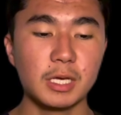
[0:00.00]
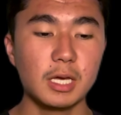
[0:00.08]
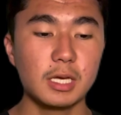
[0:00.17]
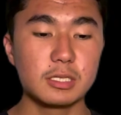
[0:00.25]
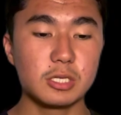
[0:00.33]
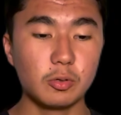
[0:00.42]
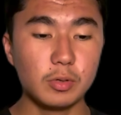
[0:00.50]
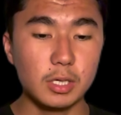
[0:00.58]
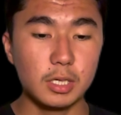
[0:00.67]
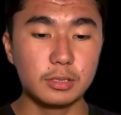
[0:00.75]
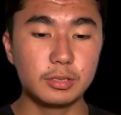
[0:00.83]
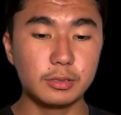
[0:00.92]
So
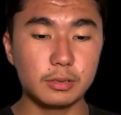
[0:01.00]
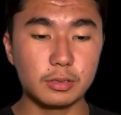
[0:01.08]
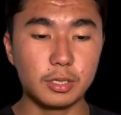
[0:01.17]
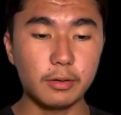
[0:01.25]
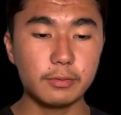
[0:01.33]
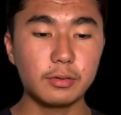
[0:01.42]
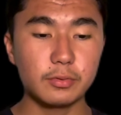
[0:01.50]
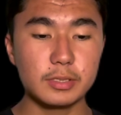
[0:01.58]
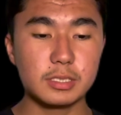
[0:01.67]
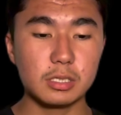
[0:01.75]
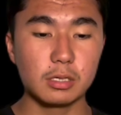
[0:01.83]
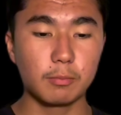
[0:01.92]
to go through
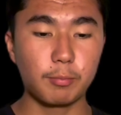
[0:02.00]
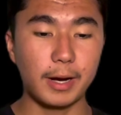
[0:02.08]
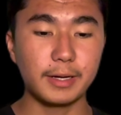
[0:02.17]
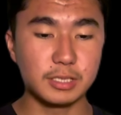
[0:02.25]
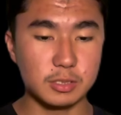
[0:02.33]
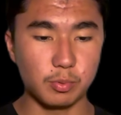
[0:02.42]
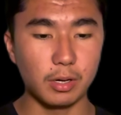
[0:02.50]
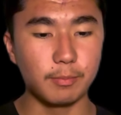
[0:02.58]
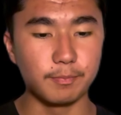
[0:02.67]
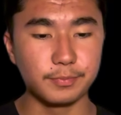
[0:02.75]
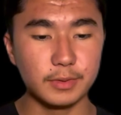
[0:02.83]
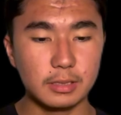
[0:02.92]
this practice problem,
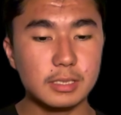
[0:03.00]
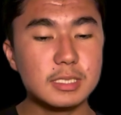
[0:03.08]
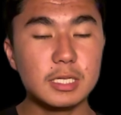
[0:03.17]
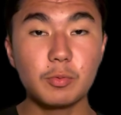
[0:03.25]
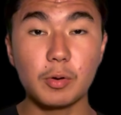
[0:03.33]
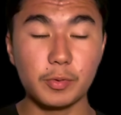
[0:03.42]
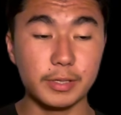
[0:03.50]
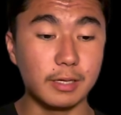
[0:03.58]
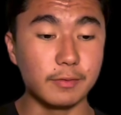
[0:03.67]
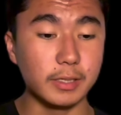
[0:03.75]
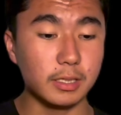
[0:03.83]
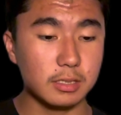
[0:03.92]
let's see what we're
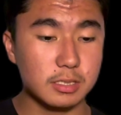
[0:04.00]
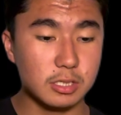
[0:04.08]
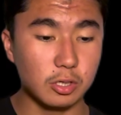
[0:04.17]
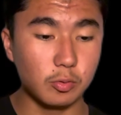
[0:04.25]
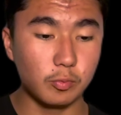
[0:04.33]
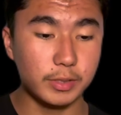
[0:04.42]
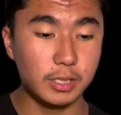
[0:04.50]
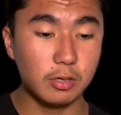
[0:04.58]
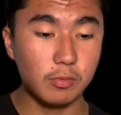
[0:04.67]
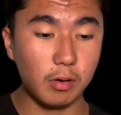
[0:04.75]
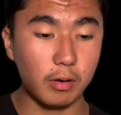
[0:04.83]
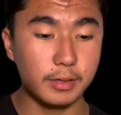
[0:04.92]
given. So we know
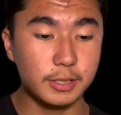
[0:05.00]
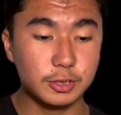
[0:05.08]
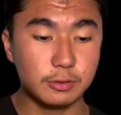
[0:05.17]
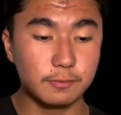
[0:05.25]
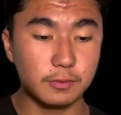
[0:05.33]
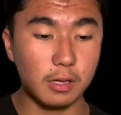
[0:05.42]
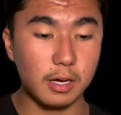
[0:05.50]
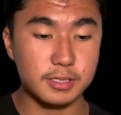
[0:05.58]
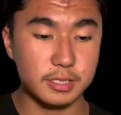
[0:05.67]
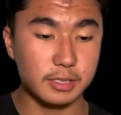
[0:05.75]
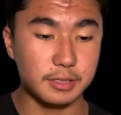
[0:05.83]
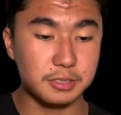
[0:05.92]
our initial
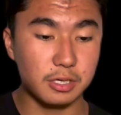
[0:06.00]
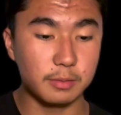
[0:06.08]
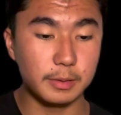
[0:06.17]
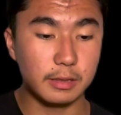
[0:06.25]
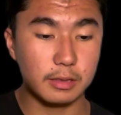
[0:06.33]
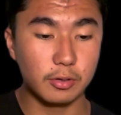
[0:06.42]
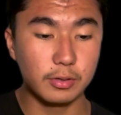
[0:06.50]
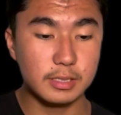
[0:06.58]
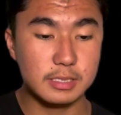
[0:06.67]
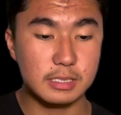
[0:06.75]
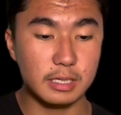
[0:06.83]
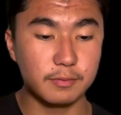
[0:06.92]
velocity is going to be
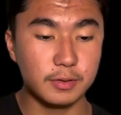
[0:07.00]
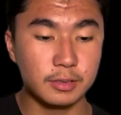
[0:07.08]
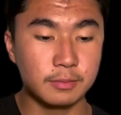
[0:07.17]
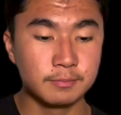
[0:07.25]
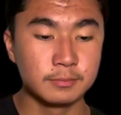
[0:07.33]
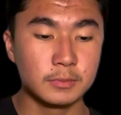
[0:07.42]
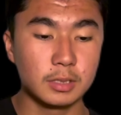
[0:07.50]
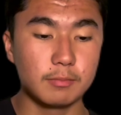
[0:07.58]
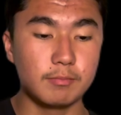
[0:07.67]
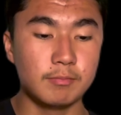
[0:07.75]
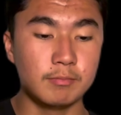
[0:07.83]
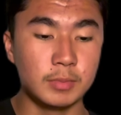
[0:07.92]
37
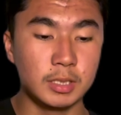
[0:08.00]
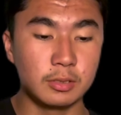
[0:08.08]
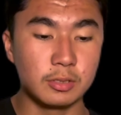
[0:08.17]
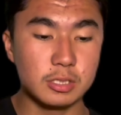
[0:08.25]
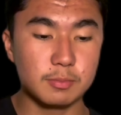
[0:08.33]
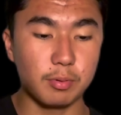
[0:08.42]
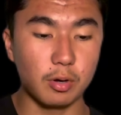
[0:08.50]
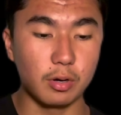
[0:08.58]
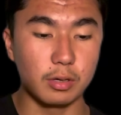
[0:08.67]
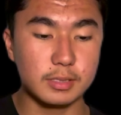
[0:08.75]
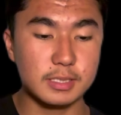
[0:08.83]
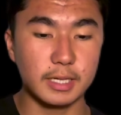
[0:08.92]
meters per
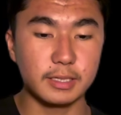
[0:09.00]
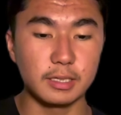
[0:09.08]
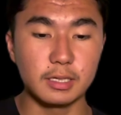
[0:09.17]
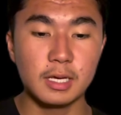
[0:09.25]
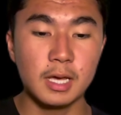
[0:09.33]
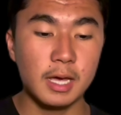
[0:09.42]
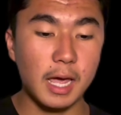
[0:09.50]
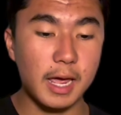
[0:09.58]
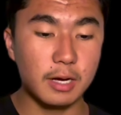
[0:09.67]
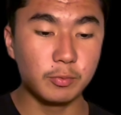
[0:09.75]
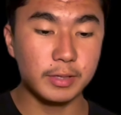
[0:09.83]
second, and we